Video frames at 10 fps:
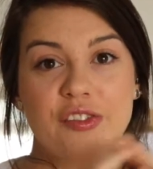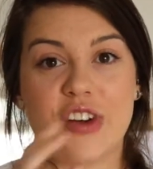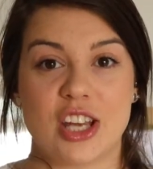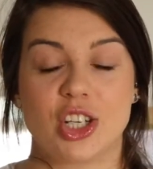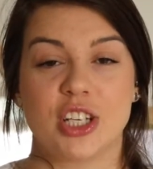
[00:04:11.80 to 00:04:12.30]

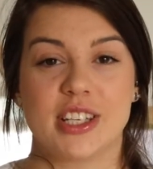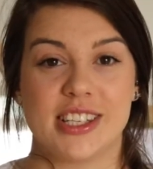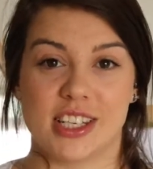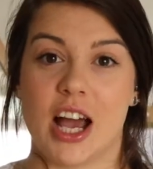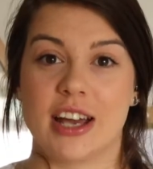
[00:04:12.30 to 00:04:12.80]
fashion
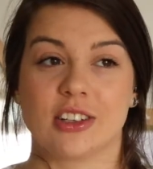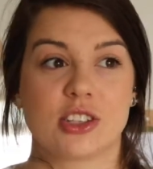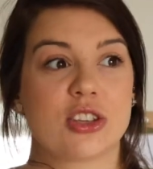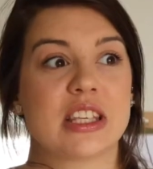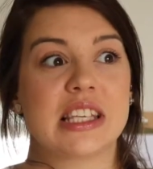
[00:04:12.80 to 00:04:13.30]
style.
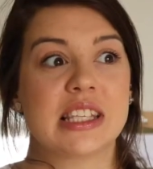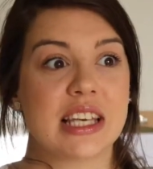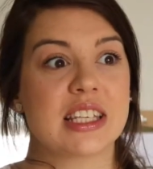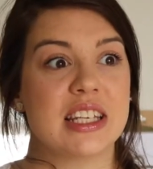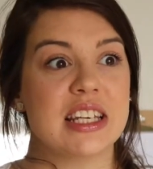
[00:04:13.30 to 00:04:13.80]
So the
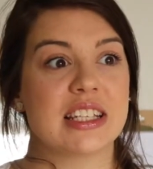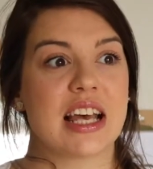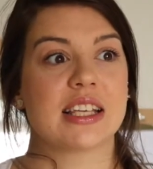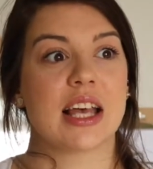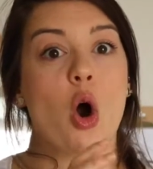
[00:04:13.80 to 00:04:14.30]
60s
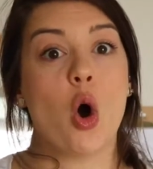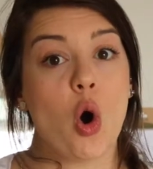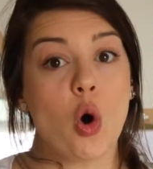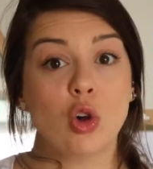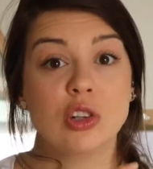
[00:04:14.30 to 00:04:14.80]
as a
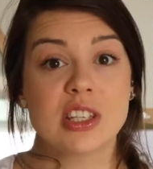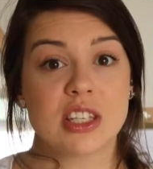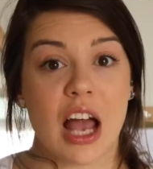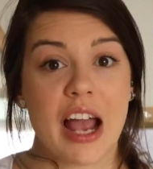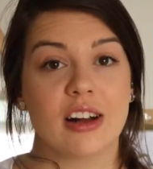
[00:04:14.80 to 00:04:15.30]
whole
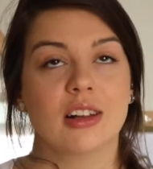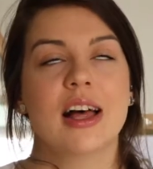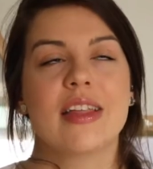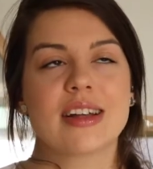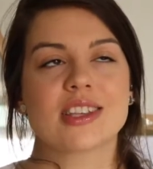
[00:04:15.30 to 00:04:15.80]
style,
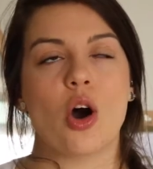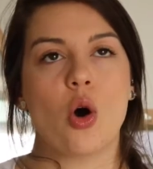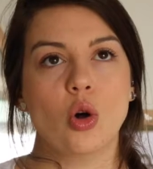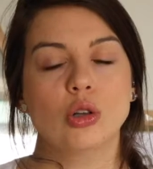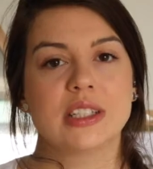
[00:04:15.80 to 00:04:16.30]
that's a
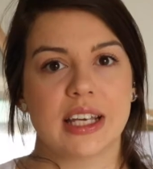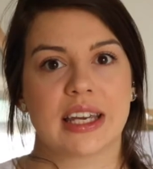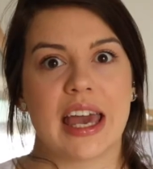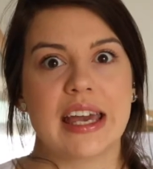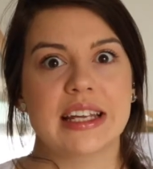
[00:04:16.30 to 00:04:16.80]
whole
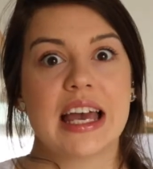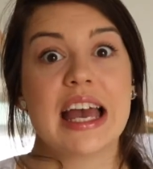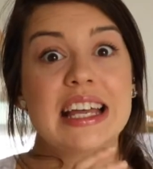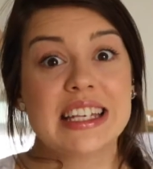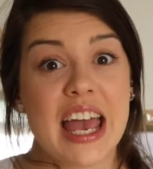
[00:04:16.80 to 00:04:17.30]

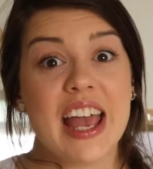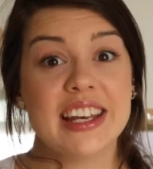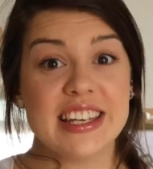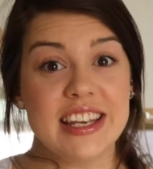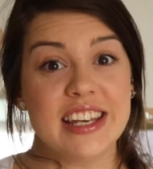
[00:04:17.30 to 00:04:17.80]
decade,
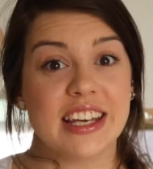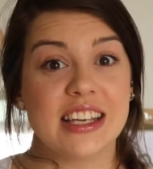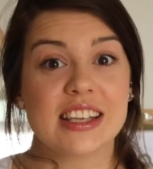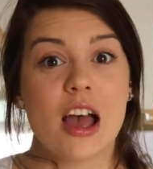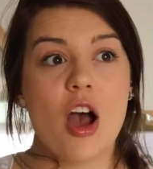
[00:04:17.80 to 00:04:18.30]
10
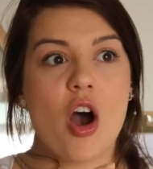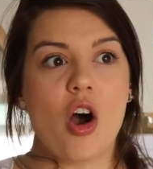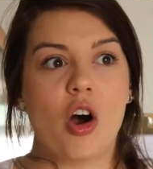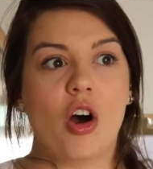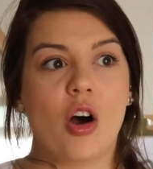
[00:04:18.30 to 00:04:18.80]
years
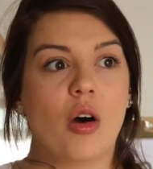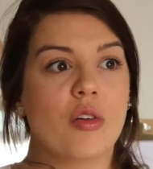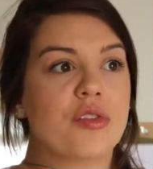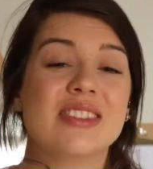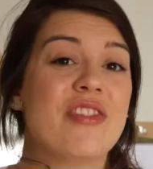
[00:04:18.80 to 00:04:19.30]

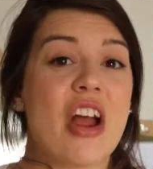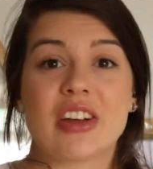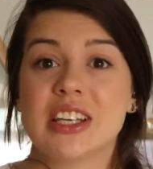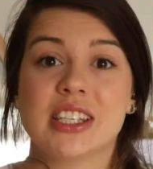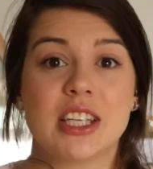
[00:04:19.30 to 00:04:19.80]
of
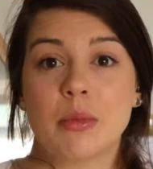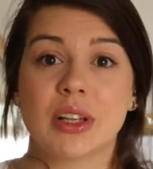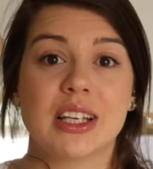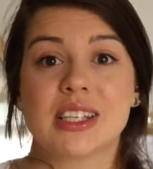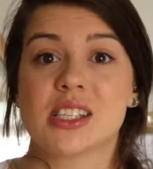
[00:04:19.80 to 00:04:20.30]
very
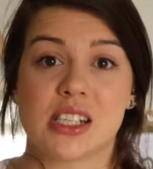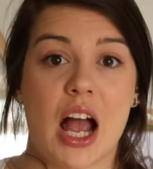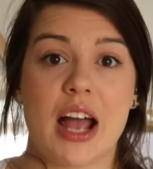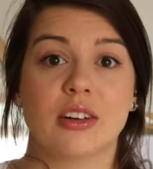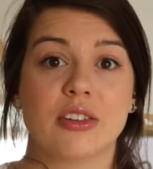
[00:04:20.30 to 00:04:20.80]
similar
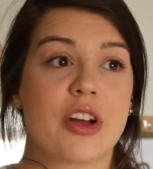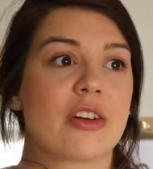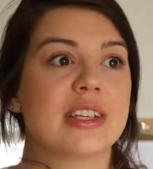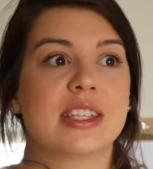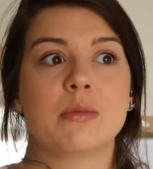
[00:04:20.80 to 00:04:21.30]
style,
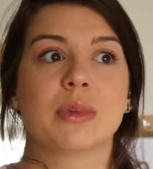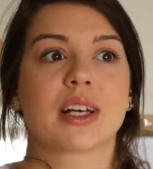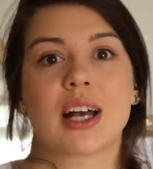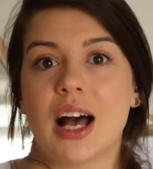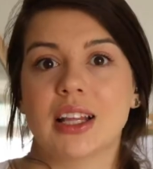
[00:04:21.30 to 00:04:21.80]
very
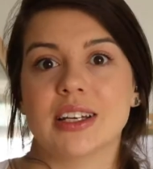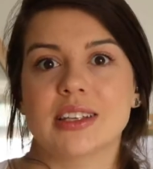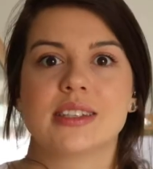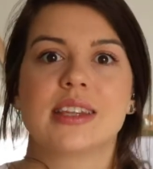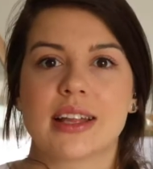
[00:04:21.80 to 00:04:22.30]
similar
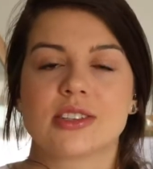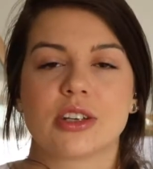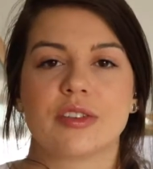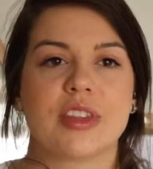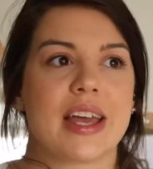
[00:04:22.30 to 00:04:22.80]
colors, that
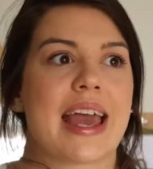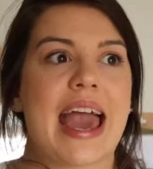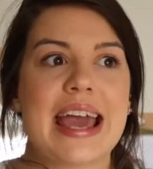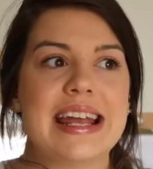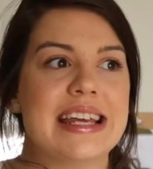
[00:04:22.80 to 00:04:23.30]
sort of
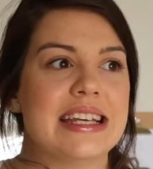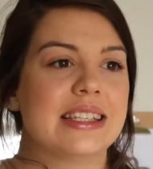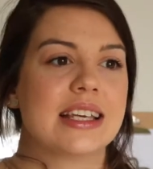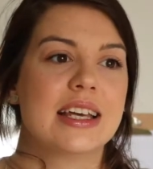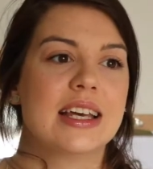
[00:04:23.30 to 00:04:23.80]
thing.
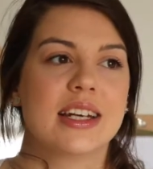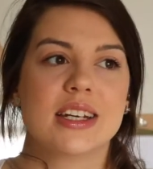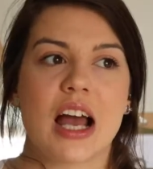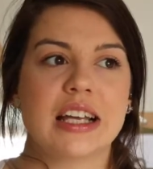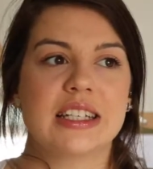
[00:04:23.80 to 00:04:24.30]
80s,
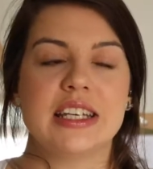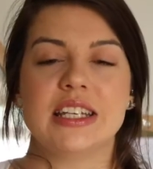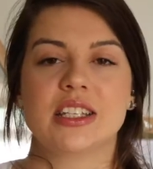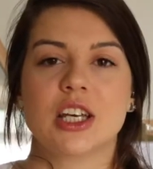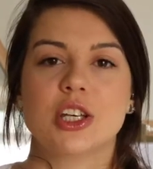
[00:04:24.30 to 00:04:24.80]

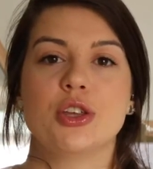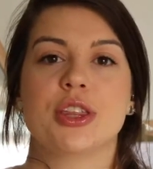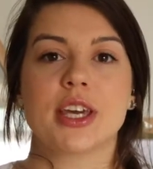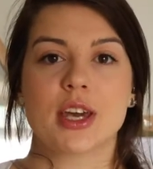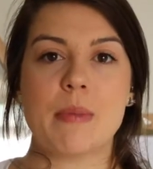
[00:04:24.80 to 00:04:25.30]
90s, you
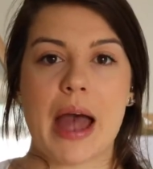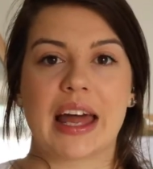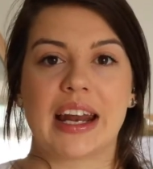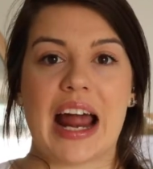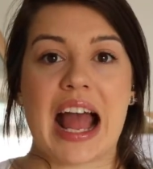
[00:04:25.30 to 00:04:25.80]
think
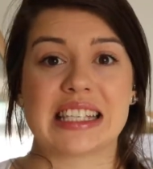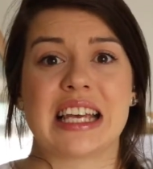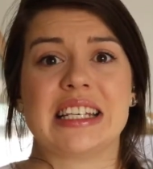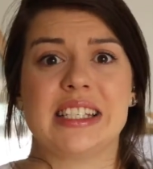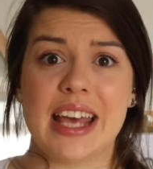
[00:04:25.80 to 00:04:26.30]
about it as
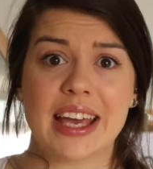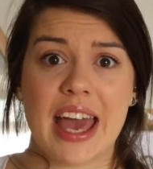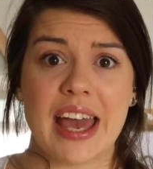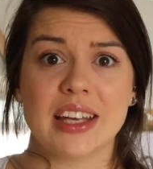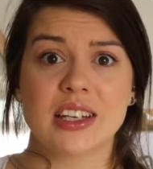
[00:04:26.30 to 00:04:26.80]
a
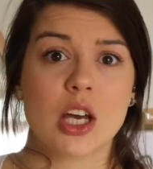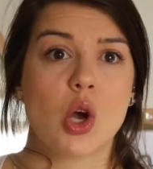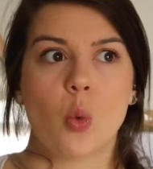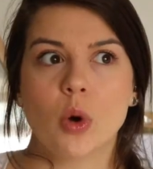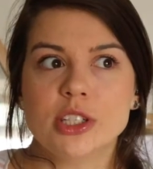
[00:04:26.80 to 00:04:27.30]
decade.
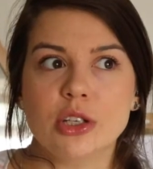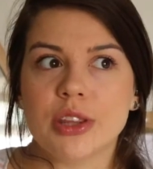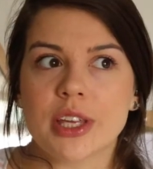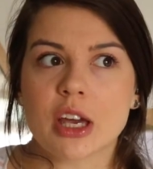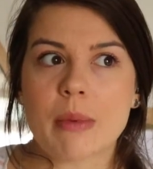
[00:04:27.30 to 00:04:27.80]
What do you
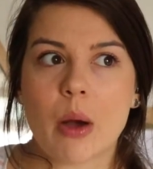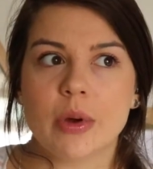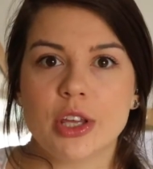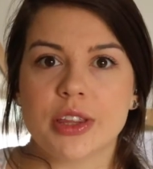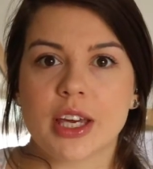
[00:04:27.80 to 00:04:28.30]
think about
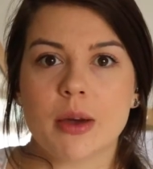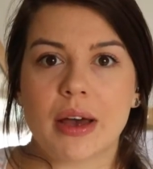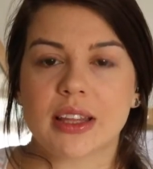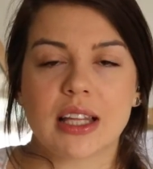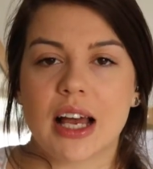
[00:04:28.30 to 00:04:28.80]
when you think
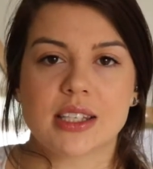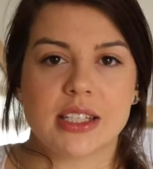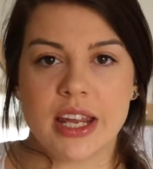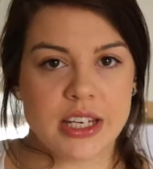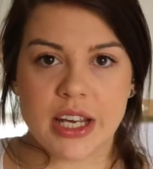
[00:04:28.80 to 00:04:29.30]
about the last
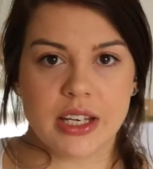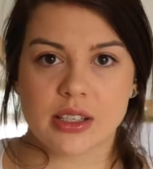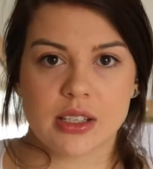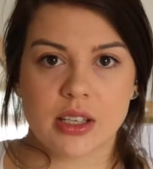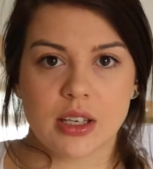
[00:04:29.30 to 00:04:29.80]
10
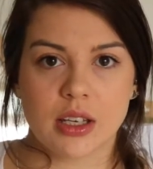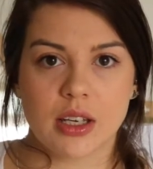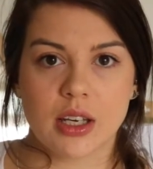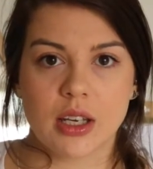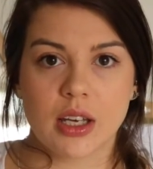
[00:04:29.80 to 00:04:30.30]
years?
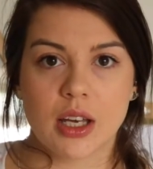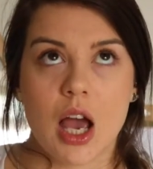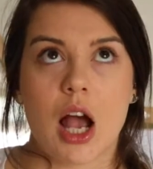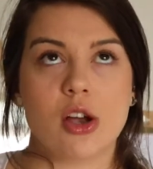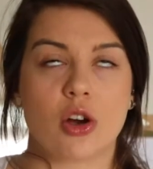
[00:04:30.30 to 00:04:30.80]

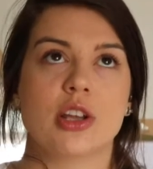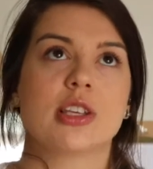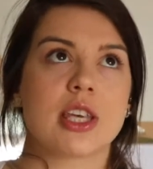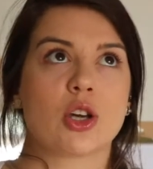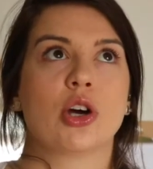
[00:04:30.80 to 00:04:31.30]
I
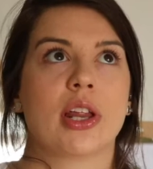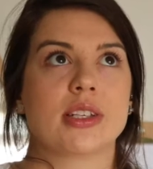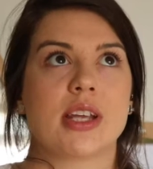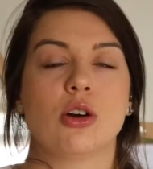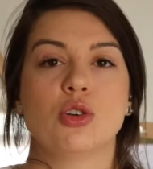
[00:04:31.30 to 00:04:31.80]
honestly
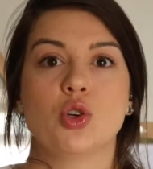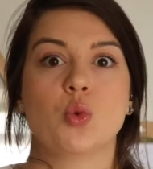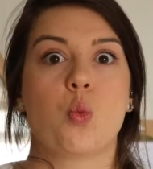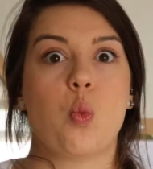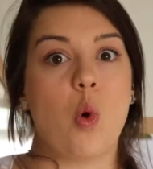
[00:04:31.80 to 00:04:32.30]
couldn't tell
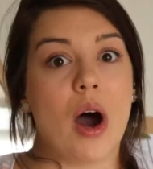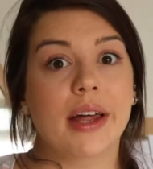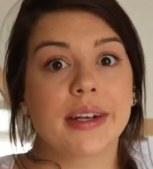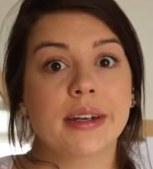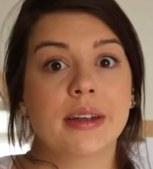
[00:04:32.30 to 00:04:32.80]
you
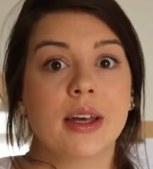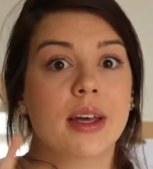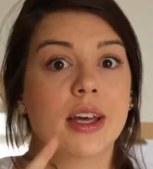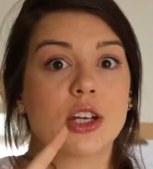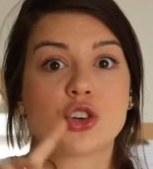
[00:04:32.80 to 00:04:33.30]

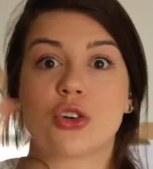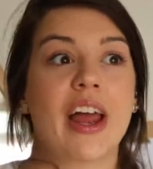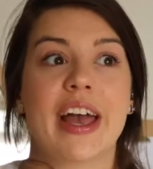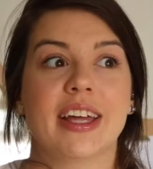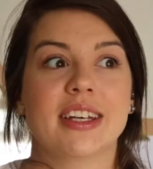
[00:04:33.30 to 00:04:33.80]
one
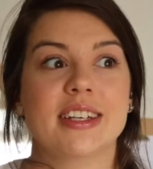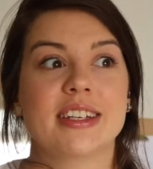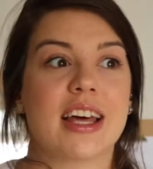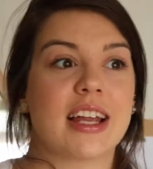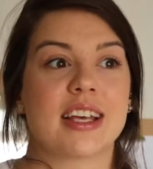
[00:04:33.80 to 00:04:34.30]

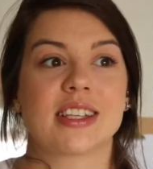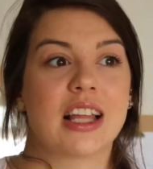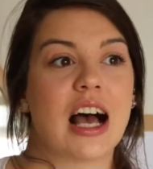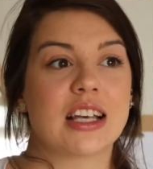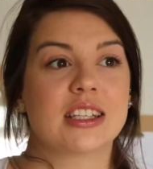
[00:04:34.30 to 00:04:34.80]
trend that has
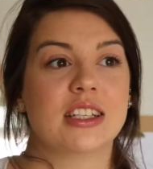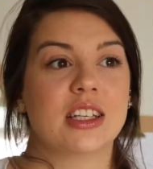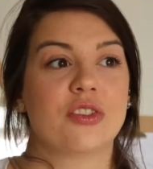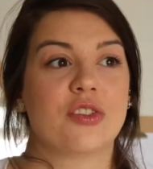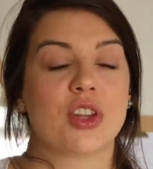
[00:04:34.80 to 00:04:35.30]

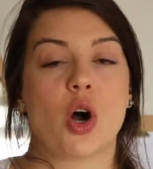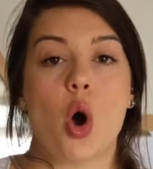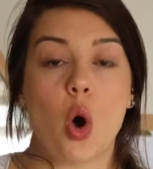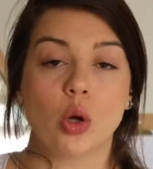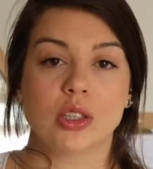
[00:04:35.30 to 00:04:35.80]
lasted for the
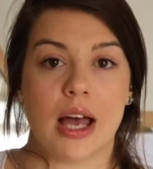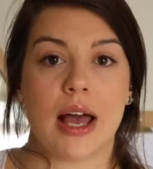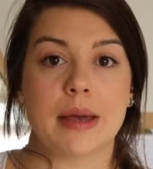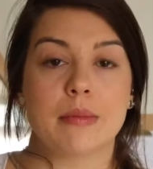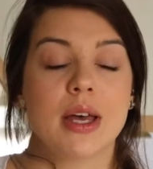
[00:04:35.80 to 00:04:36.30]
whole
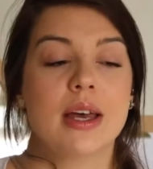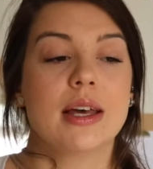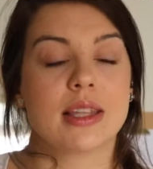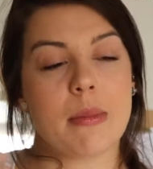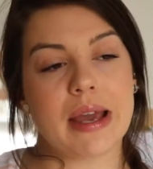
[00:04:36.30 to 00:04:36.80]
time.
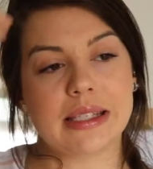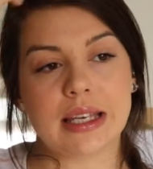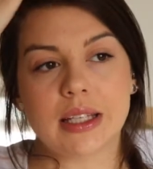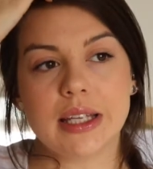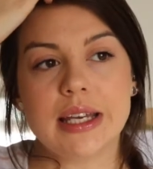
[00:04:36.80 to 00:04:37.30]
They're
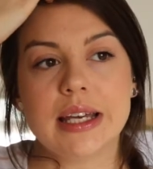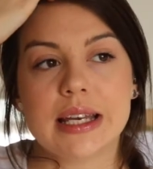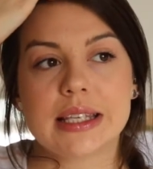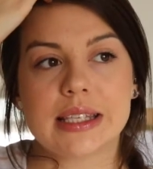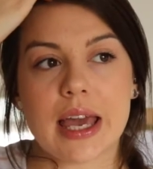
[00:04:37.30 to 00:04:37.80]
basically
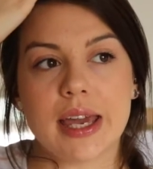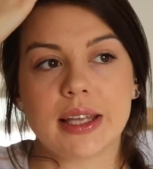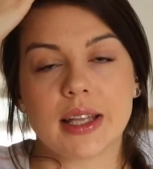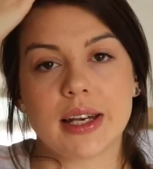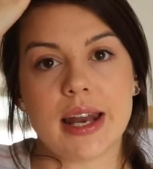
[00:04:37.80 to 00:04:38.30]

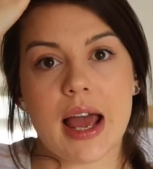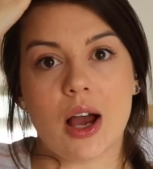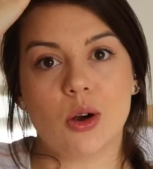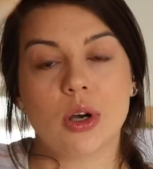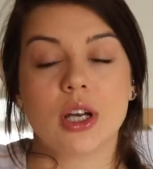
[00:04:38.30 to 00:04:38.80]
saying that
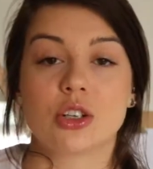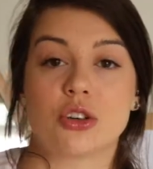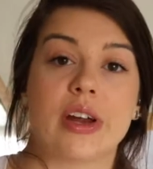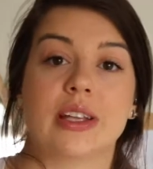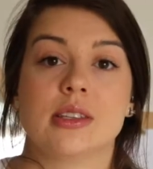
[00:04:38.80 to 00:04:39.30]
now
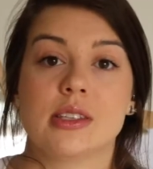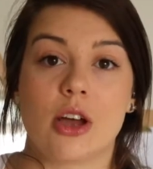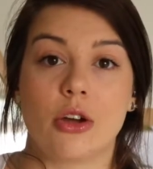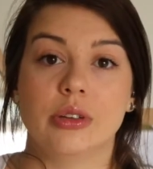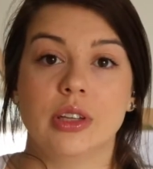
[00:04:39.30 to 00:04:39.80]
trends
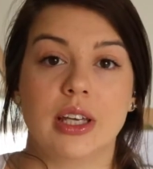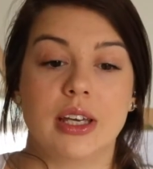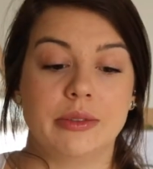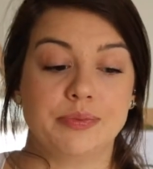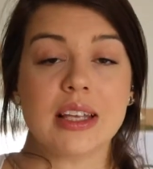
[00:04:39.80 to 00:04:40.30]

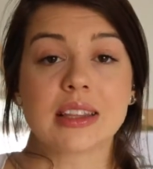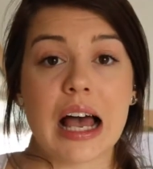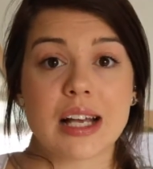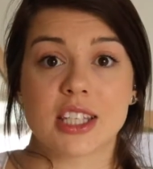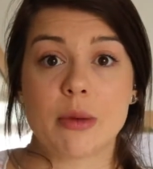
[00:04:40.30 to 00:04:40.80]
only
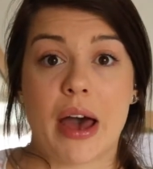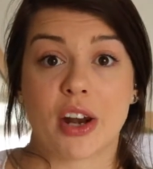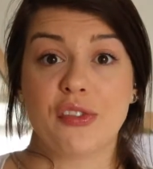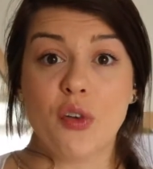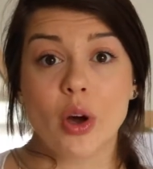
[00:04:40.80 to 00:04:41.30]
last about
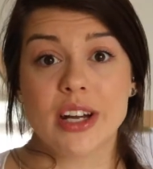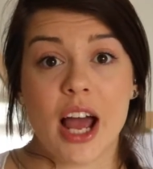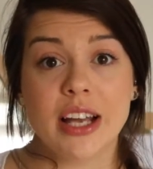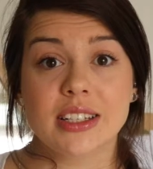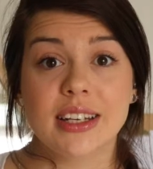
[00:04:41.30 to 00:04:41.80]
a
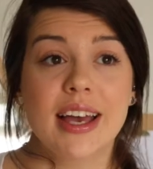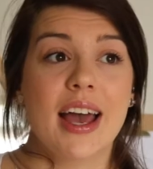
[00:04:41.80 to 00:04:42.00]
fortnight.